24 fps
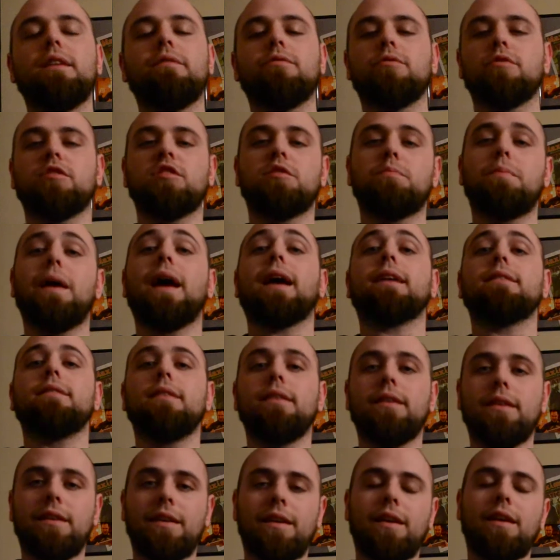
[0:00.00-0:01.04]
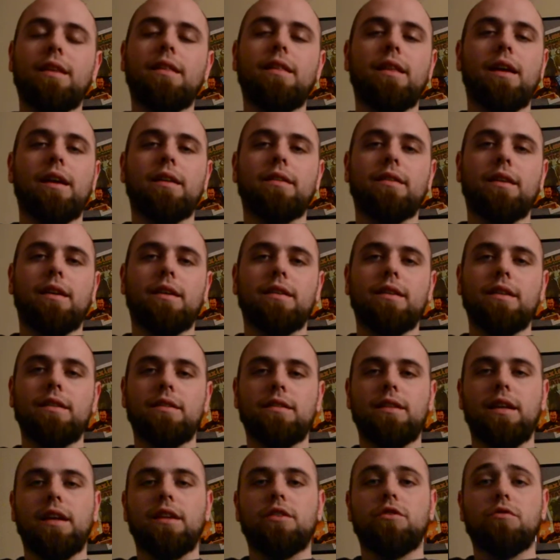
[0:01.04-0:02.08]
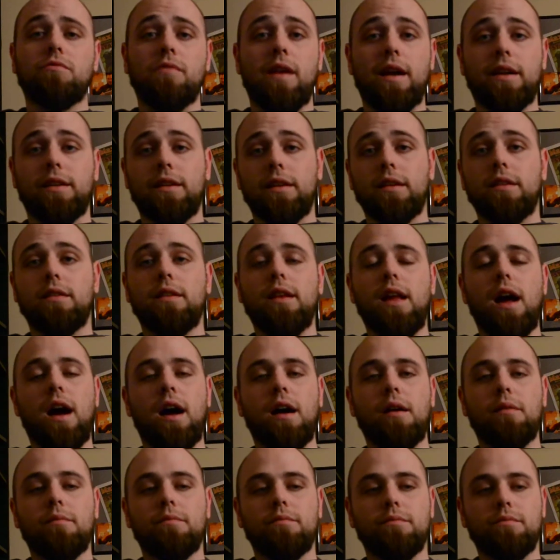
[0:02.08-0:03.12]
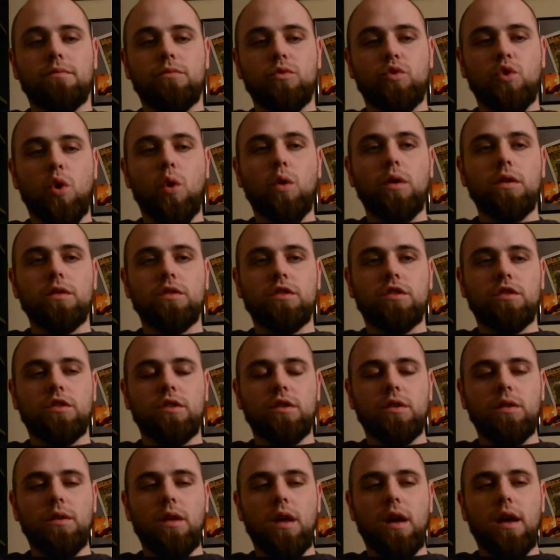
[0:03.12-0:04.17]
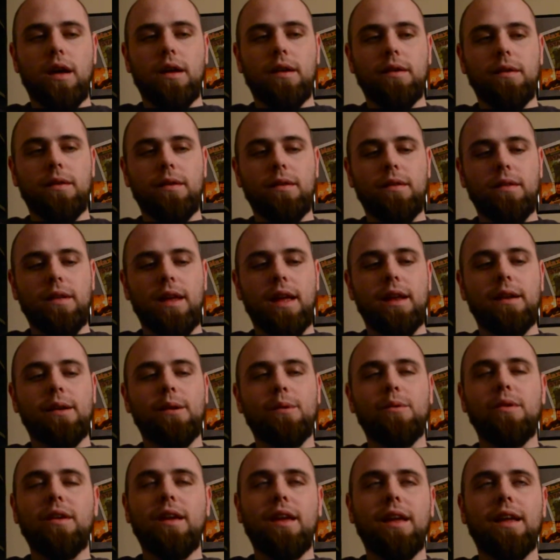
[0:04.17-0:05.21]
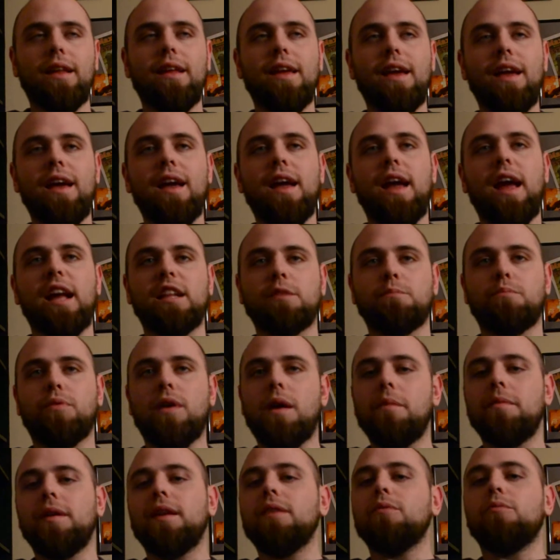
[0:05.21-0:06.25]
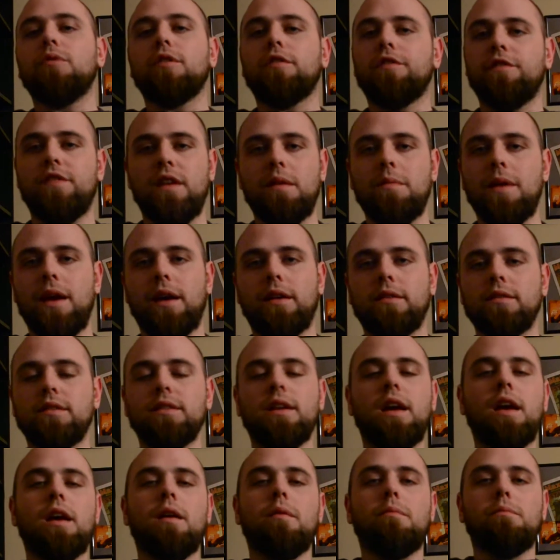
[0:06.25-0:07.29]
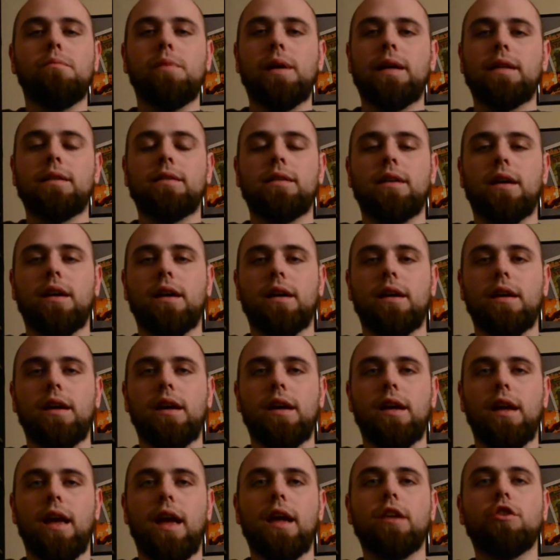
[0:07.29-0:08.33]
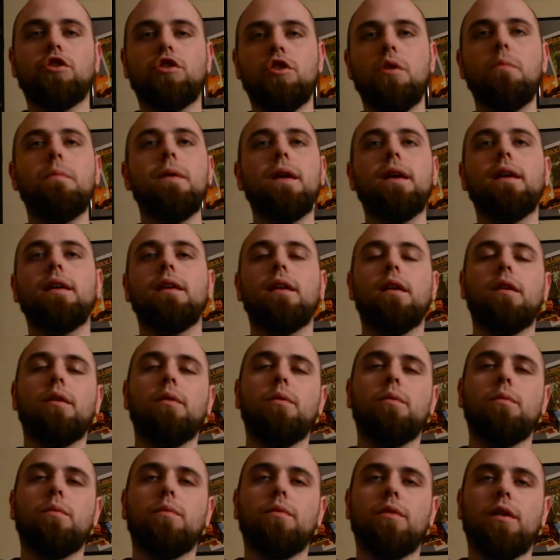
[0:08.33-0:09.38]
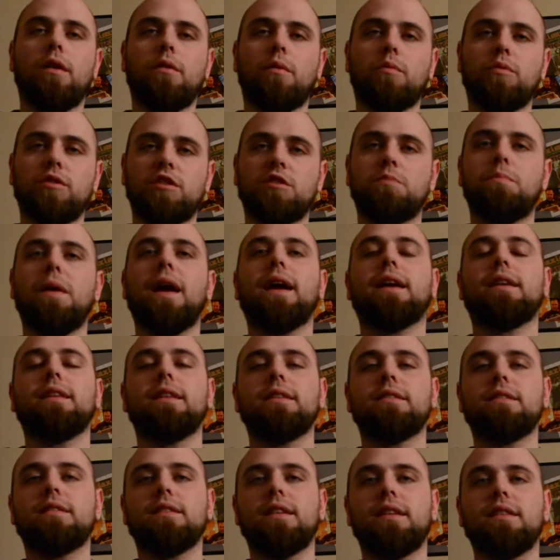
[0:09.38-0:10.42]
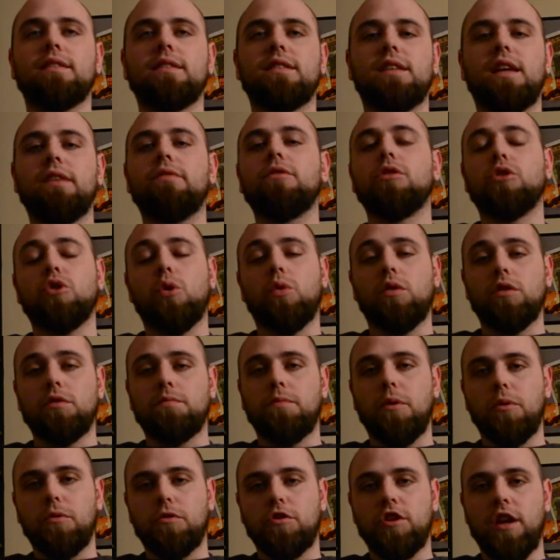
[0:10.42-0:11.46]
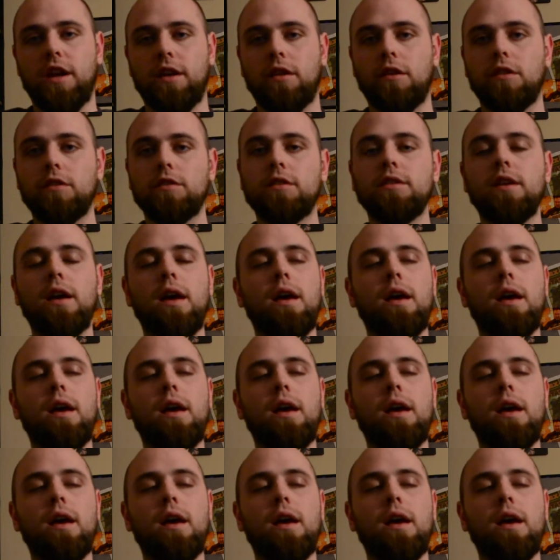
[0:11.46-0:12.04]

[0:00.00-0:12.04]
of respect that needs to get directed towards it. It's prevalent with females, but it should be a respect that's given towards both genders.